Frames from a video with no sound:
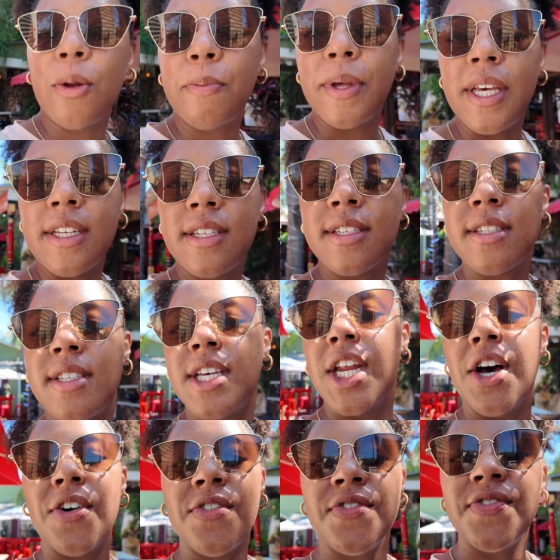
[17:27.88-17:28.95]
one piece, you
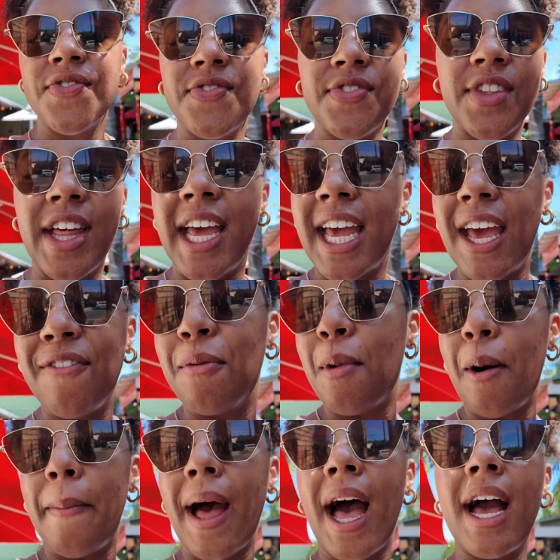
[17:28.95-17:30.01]
know. They gave them
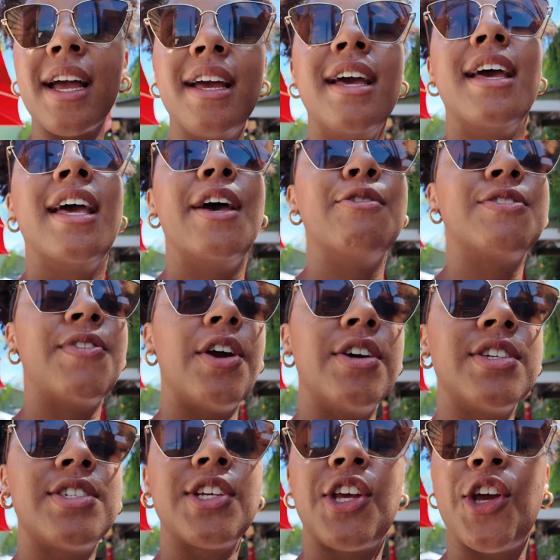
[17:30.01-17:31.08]
all back. It was
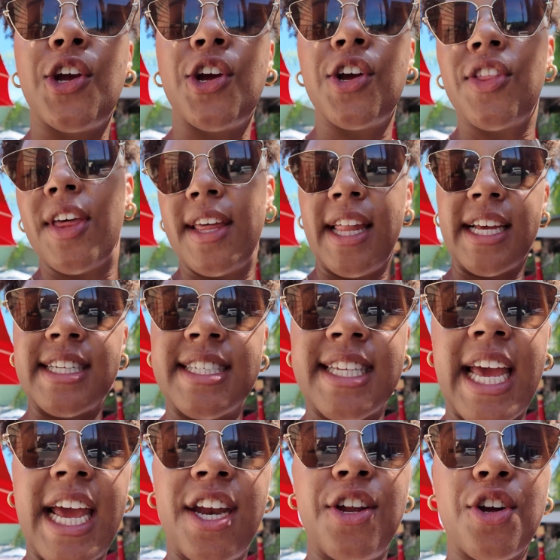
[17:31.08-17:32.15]
very secure. They like
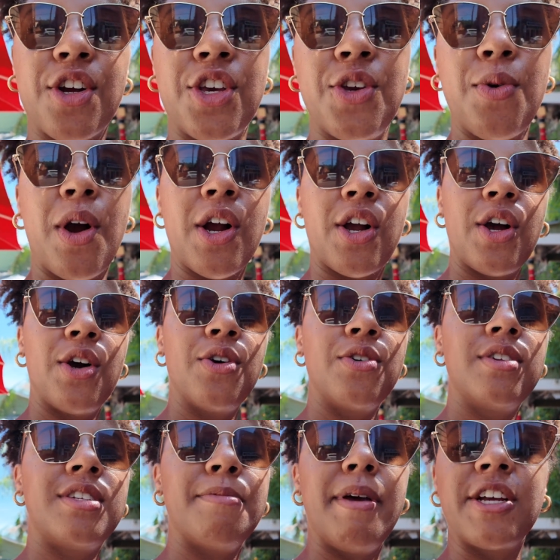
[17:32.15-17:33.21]
scan your QR
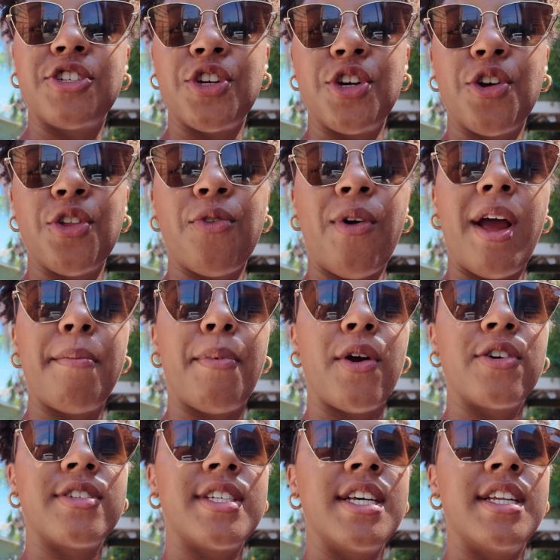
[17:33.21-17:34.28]
code to make sure you're the right
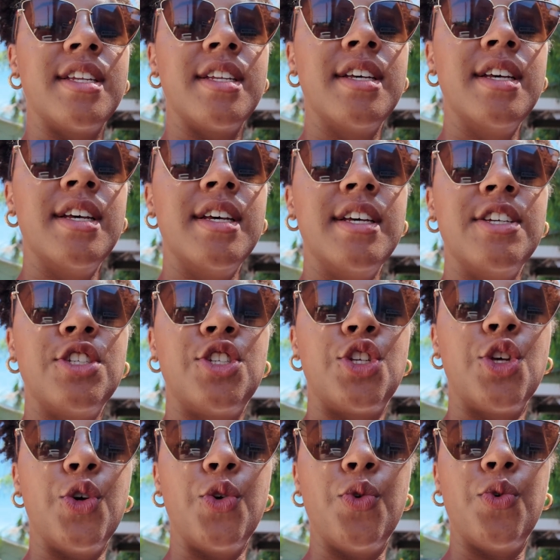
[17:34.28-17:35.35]
person
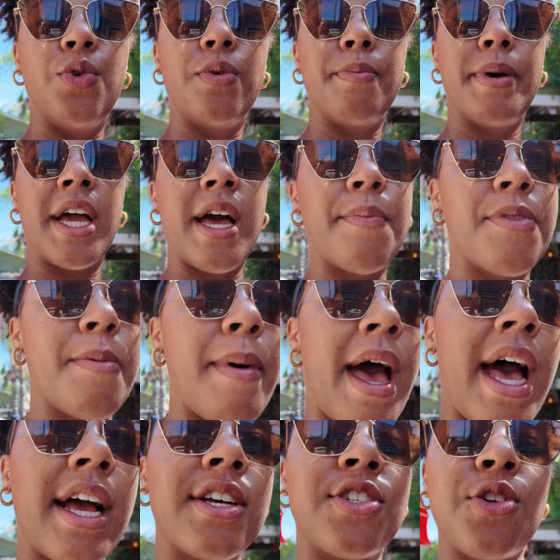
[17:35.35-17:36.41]
to pick up the
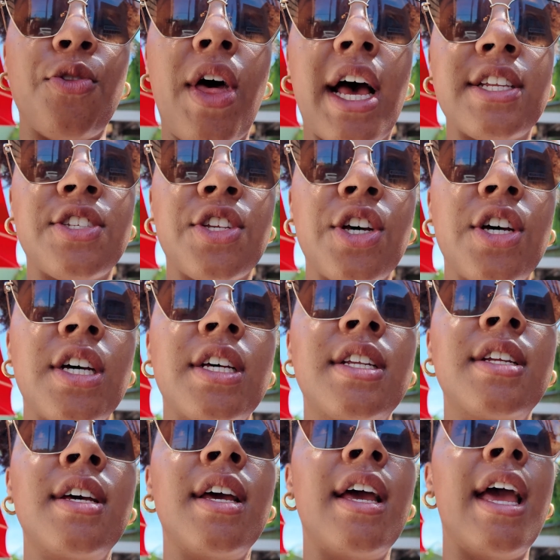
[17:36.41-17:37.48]
bags, so that's
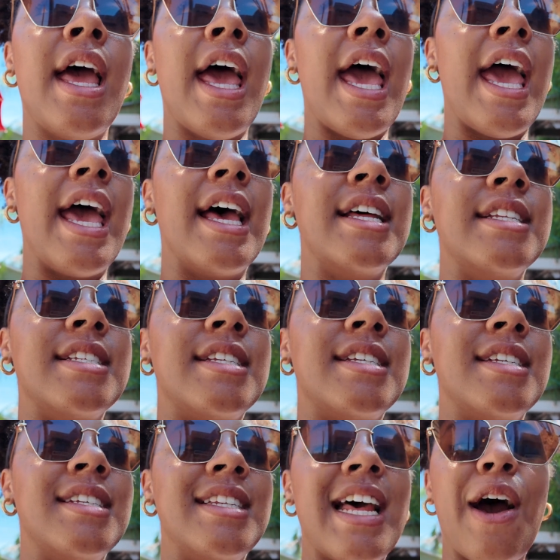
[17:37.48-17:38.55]
good. And
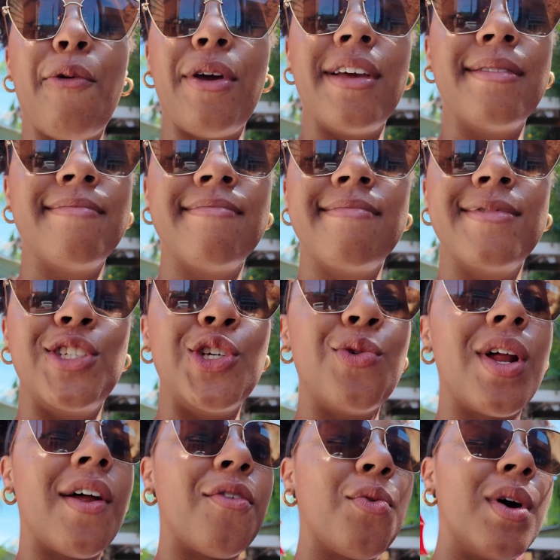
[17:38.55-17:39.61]
now we do
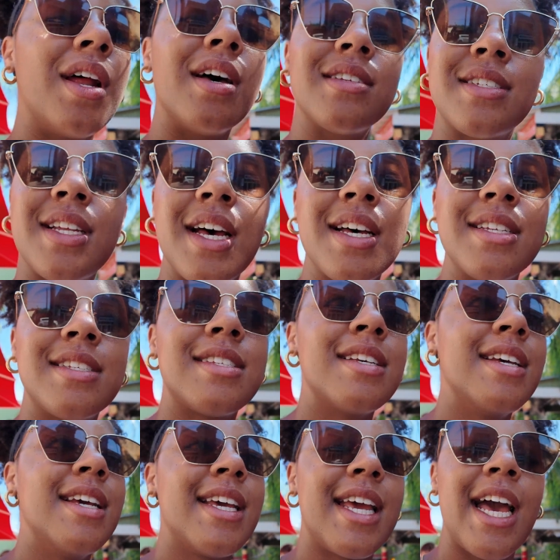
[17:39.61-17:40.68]
what everyone else
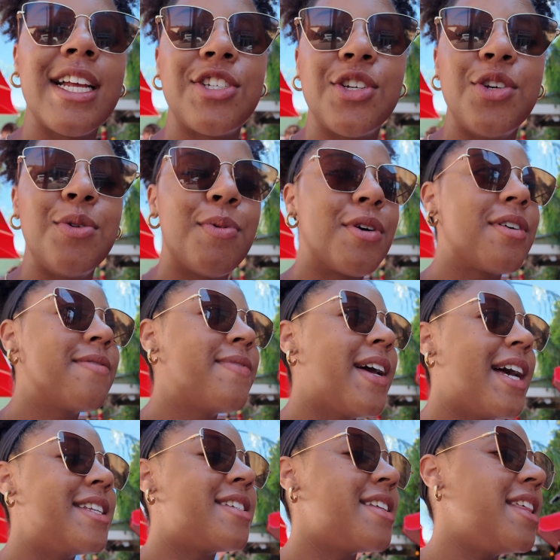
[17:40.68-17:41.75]
does, catch an Uber,
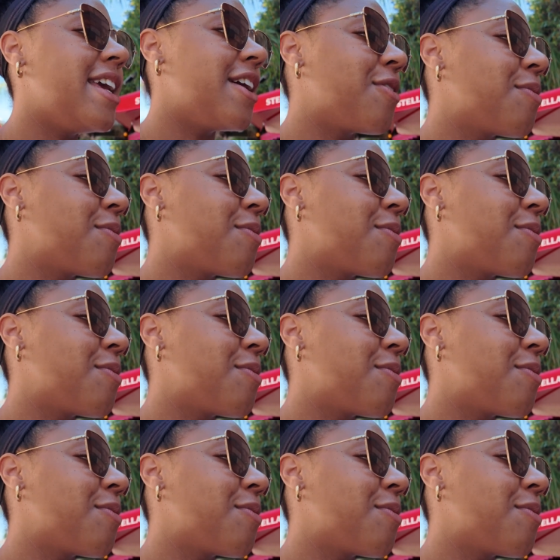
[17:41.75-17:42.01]
head to the